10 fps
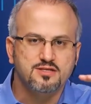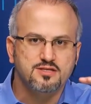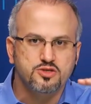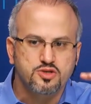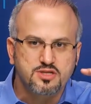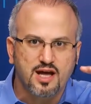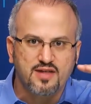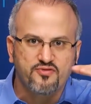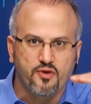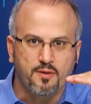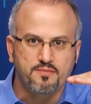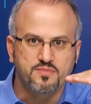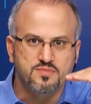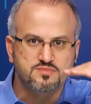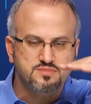you start
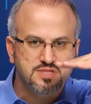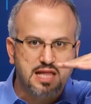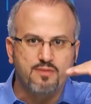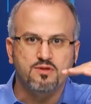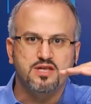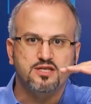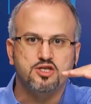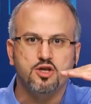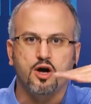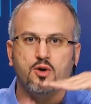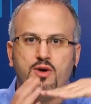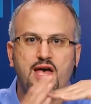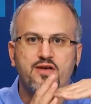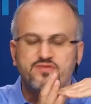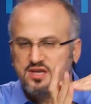from level that you know
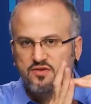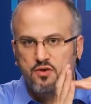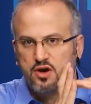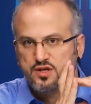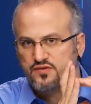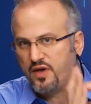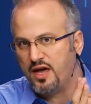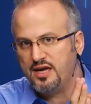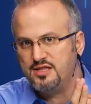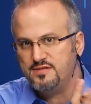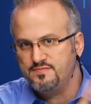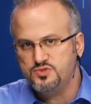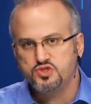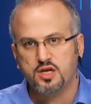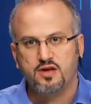everything works fine,
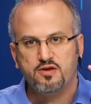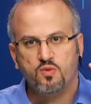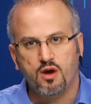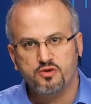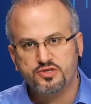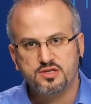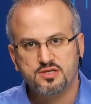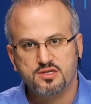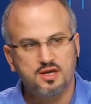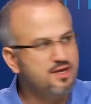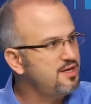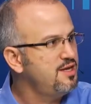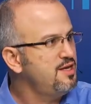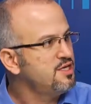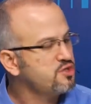you don't have any viruses.
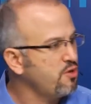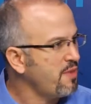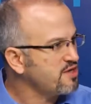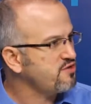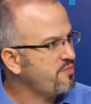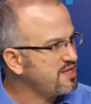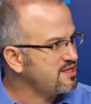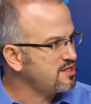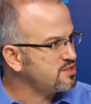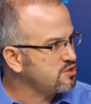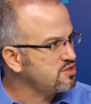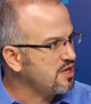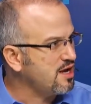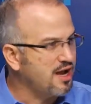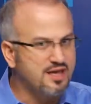So Microsoft Baseline Security
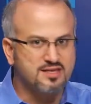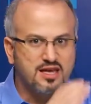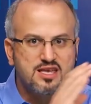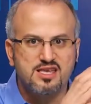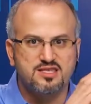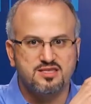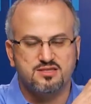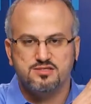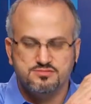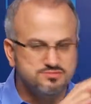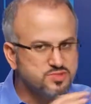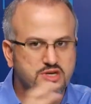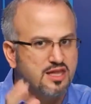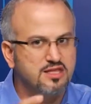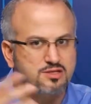Analyzer is, you
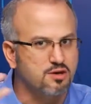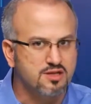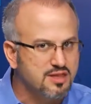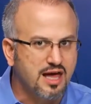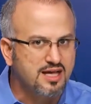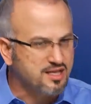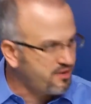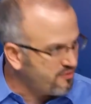can install it later,